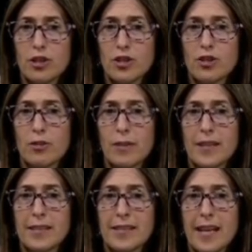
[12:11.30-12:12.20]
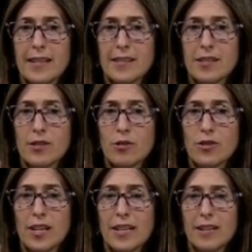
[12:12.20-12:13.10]
disturbance that's
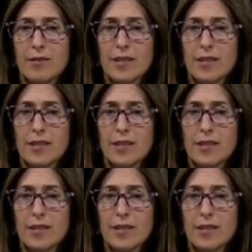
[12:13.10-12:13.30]
associated,